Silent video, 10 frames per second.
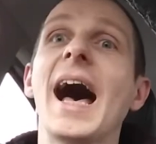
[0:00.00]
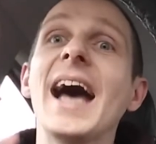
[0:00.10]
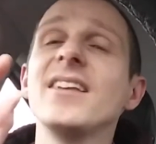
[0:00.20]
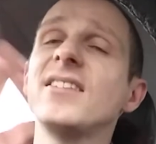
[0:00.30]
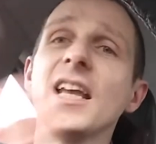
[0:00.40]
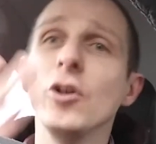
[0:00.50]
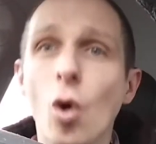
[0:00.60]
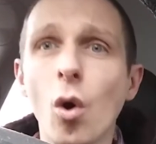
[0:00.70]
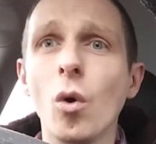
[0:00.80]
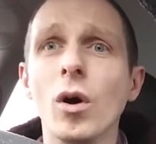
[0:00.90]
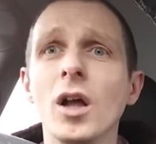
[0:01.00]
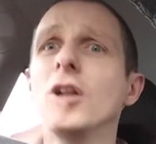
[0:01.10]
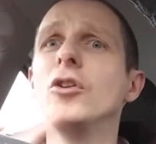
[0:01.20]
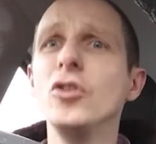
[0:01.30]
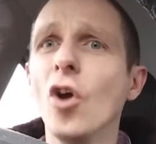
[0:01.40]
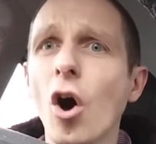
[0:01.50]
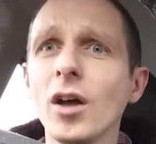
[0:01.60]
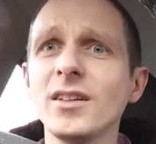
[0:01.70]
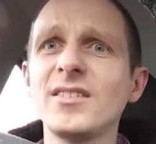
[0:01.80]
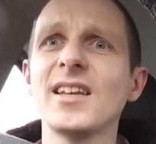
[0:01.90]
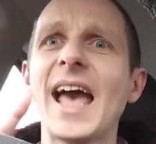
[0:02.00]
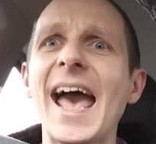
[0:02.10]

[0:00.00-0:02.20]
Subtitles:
I say, no, not